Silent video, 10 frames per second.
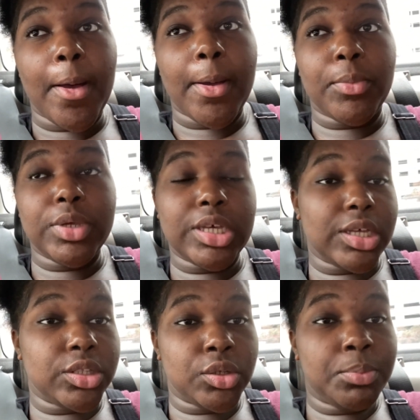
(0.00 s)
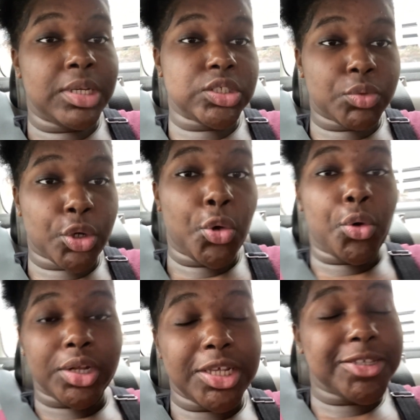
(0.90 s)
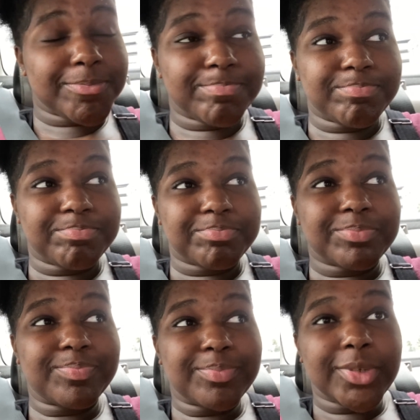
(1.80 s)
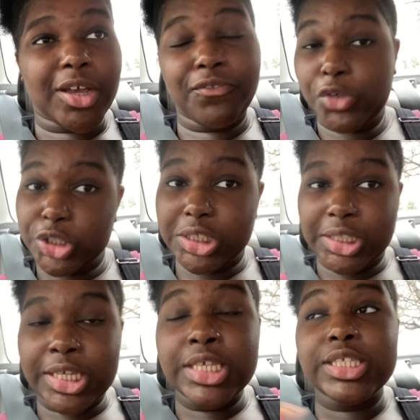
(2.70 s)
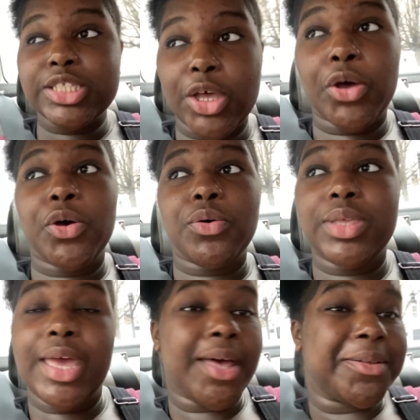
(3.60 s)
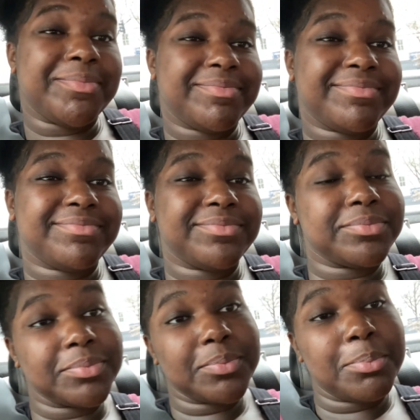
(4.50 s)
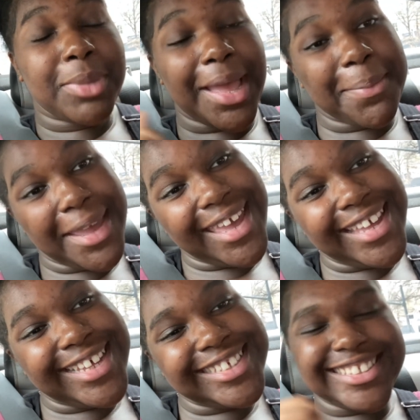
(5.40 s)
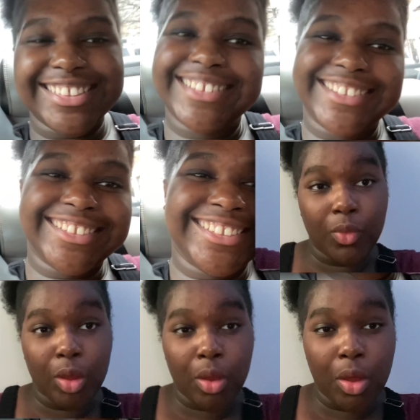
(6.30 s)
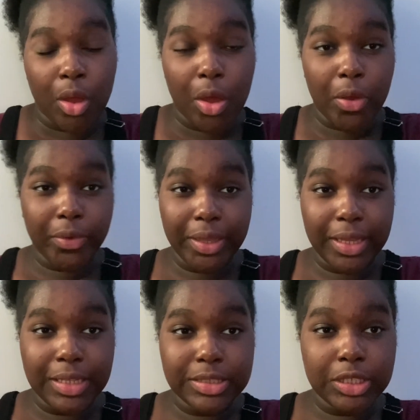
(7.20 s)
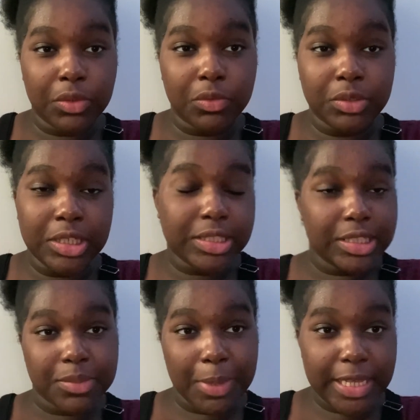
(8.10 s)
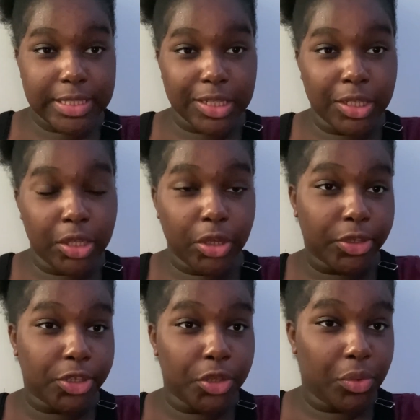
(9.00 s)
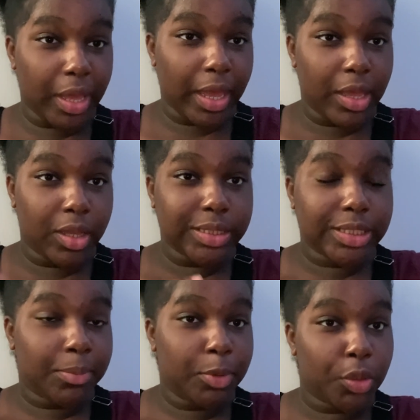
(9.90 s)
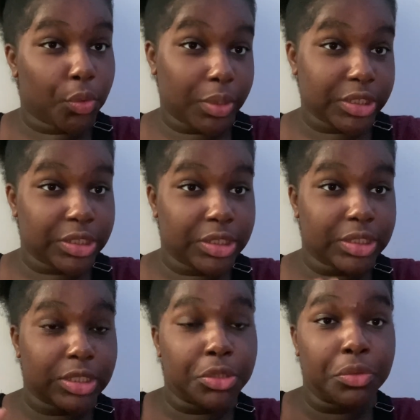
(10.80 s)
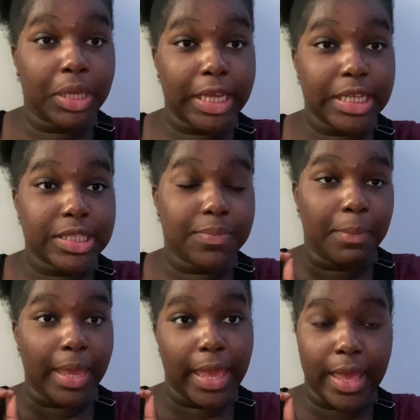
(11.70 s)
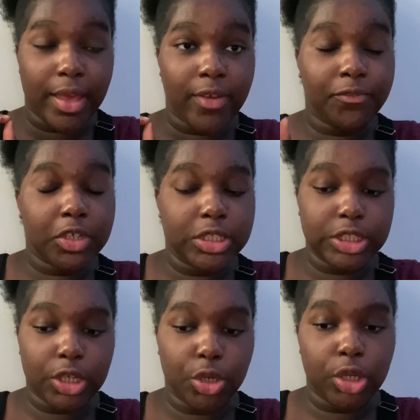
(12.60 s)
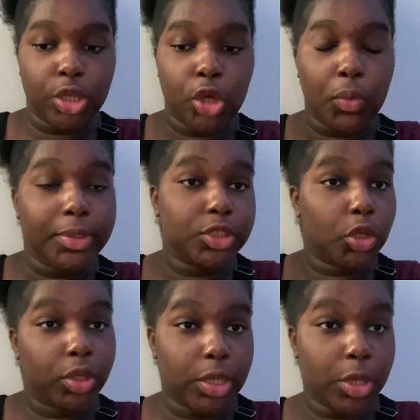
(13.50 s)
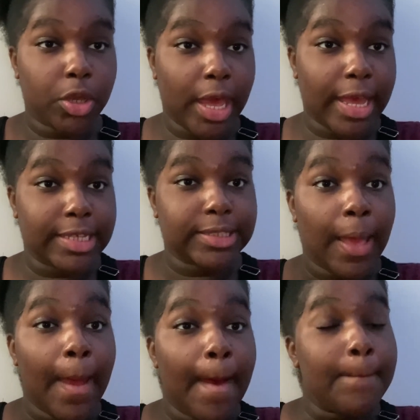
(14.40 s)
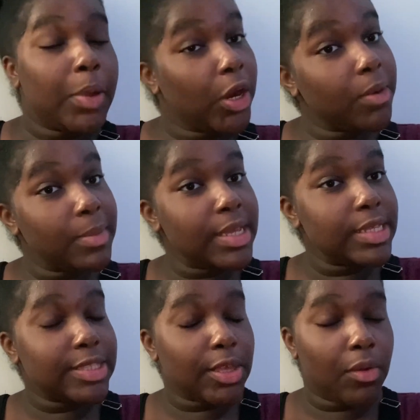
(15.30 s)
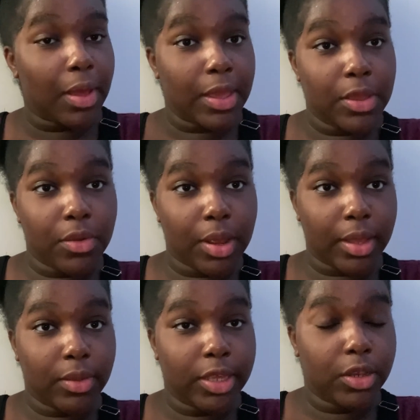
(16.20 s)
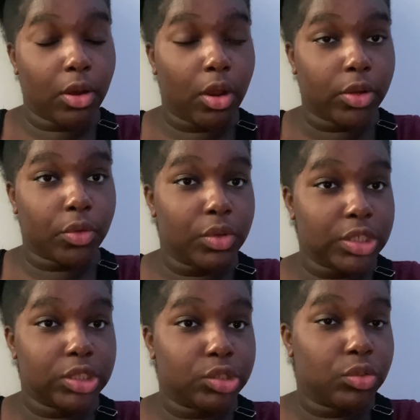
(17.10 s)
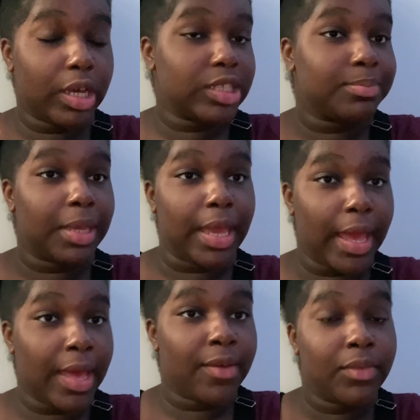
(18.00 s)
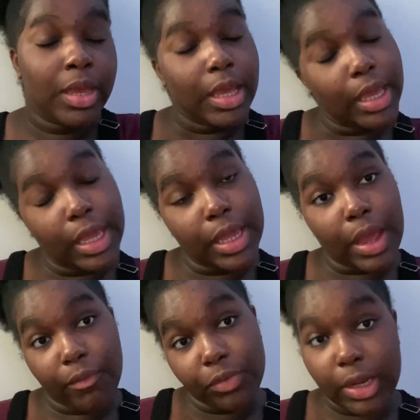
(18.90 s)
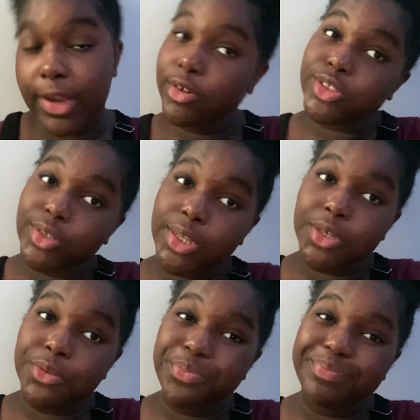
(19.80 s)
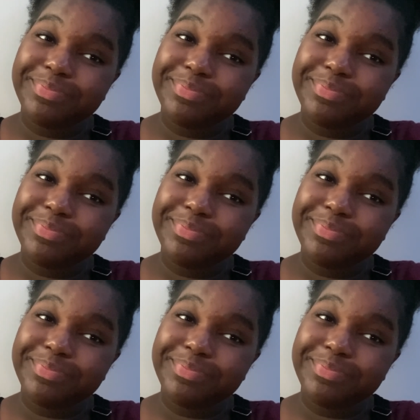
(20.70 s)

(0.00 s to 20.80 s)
We couldn't do much recording, unfortunately. So yeah, but I passed. Okay, so this is basically a Q&A of some of the questions you guys may have concerning going to go get your guys' permit. So here are the questions you guys may have, and I'm finna answer them.